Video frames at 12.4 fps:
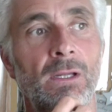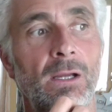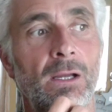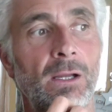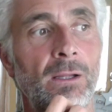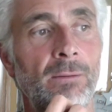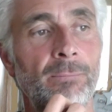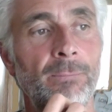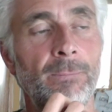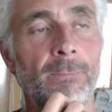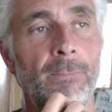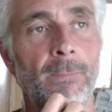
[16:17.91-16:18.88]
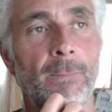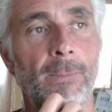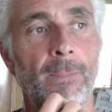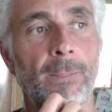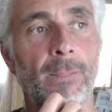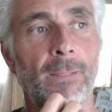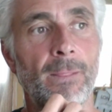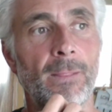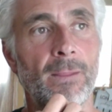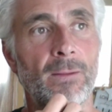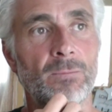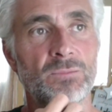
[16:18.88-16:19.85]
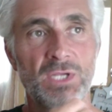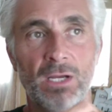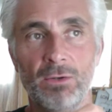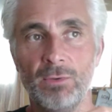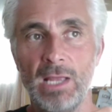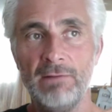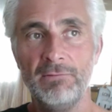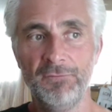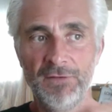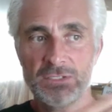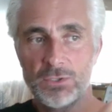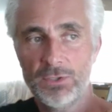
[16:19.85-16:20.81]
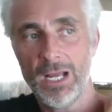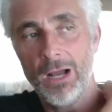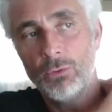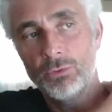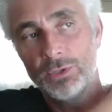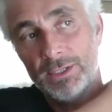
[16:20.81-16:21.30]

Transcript: Um, so everything's on hold.